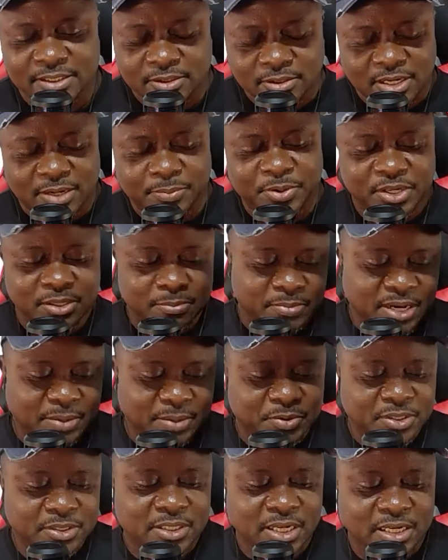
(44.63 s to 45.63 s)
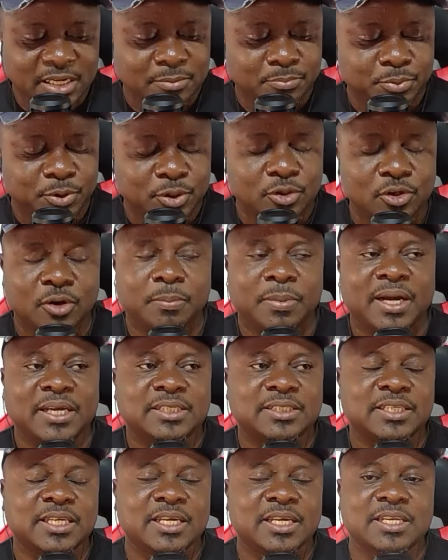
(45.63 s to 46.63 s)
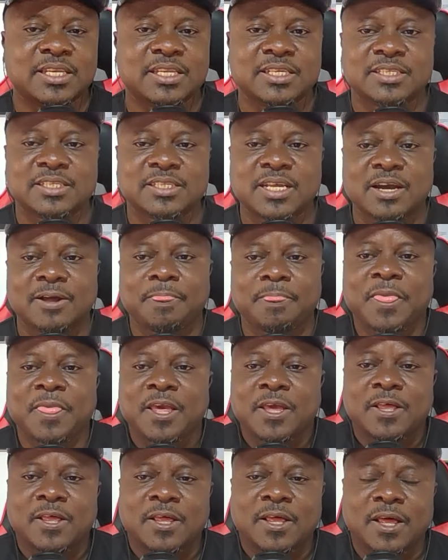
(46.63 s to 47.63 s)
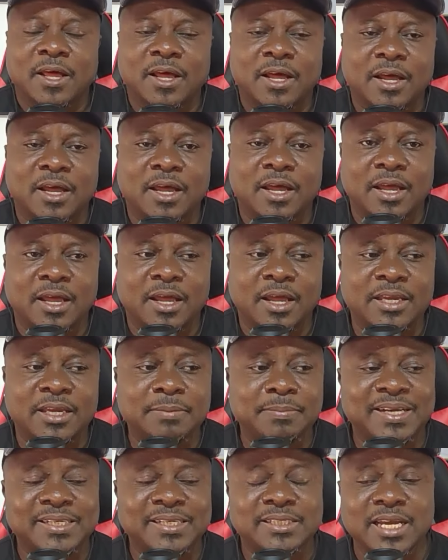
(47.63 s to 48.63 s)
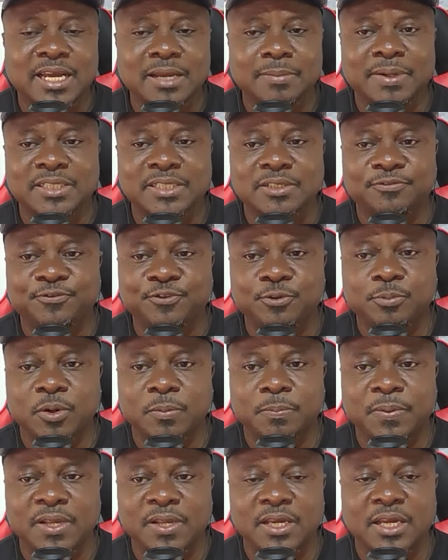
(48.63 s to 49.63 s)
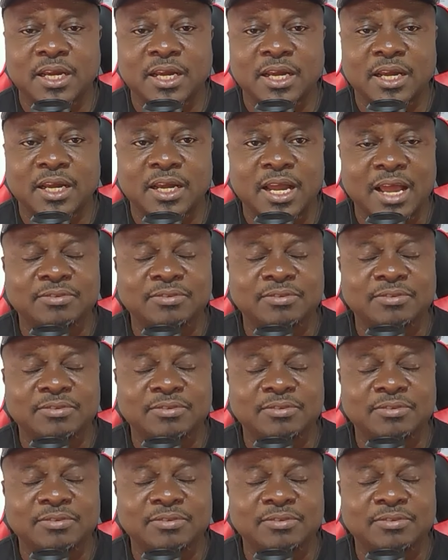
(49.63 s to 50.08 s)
So let me start the build up by saying this, that in my time as a football player,